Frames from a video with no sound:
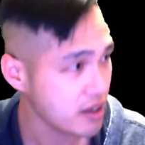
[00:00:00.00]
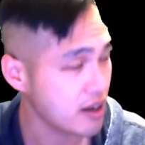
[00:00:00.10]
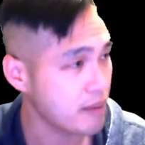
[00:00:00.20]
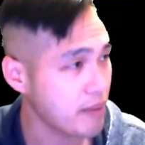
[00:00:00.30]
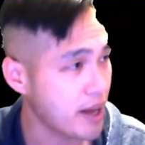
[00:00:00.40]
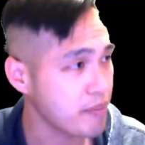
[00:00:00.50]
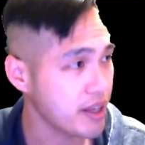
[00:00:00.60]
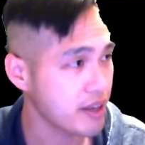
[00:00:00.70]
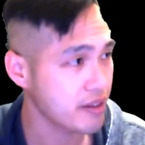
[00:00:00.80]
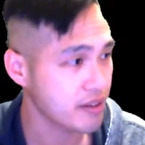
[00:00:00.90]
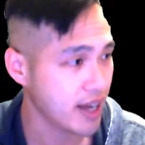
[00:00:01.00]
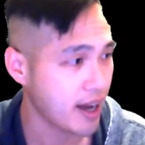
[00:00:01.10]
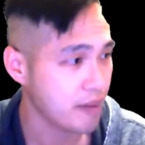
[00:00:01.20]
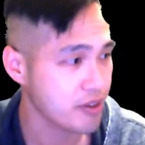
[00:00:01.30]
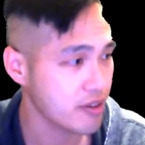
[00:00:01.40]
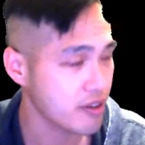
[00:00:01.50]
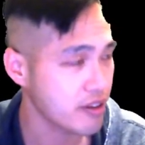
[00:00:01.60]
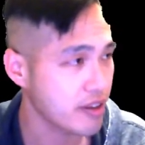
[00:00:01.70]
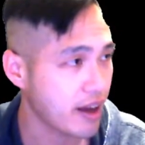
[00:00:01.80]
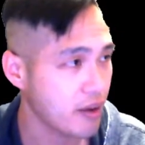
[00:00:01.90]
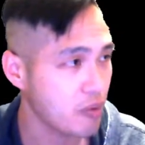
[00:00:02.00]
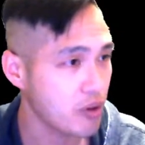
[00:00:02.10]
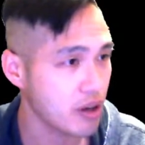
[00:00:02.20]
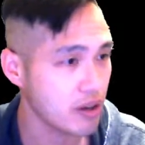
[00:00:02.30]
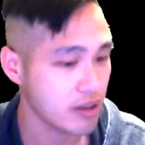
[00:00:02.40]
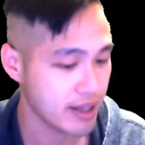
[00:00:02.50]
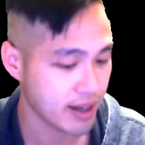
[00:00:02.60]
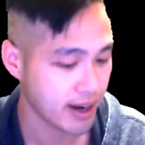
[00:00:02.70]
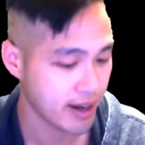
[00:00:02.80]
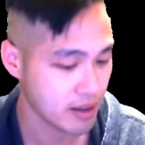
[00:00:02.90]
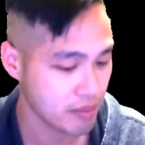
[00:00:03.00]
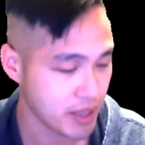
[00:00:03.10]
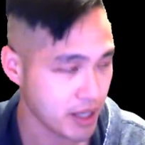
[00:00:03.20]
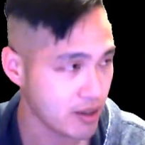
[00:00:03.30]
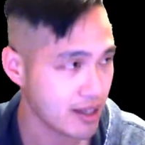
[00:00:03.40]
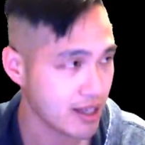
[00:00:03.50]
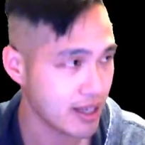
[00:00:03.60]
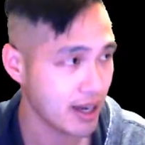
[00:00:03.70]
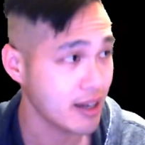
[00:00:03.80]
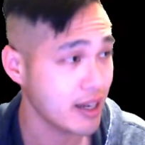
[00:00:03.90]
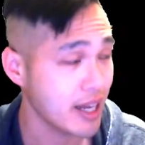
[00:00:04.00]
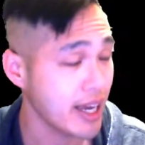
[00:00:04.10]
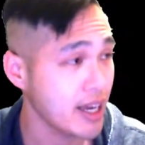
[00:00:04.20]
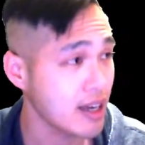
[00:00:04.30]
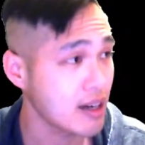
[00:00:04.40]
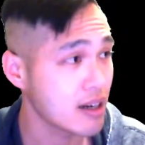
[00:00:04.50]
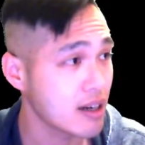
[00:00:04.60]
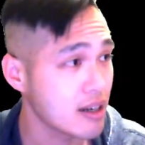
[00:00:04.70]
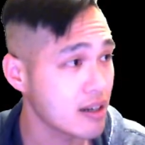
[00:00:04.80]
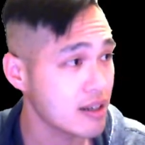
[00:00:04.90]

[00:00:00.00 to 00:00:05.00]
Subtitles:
emptying this capsule, and that will entitle me to get a